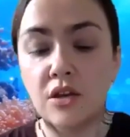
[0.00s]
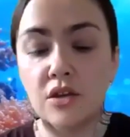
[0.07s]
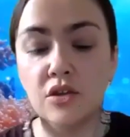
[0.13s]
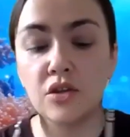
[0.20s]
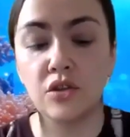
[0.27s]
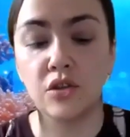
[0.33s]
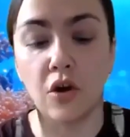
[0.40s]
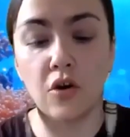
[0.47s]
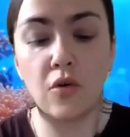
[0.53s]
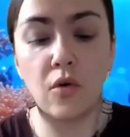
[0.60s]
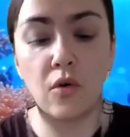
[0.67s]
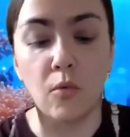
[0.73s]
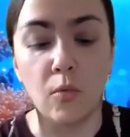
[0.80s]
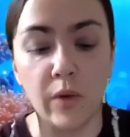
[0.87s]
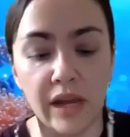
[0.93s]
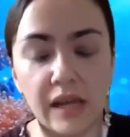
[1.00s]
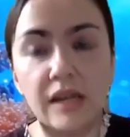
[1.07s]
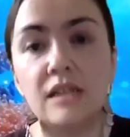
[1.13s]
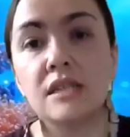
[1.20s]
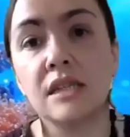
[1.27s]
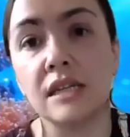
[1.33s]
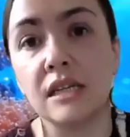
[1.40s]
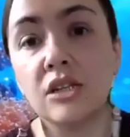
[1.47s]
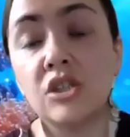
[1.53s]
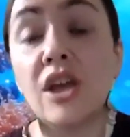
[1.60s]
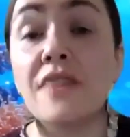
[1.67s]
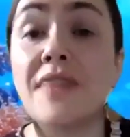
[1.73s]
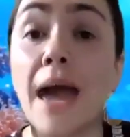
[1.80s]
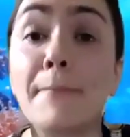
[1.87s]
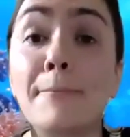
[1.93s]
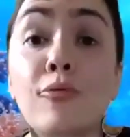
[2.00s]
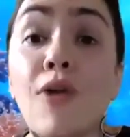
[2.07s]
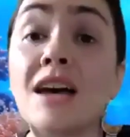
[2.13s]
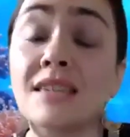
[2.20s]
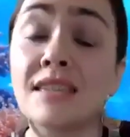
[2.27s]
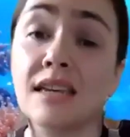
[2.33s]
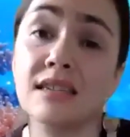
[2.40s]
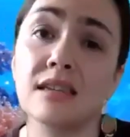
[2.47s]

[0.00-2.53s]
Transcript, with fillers: So we teach that process,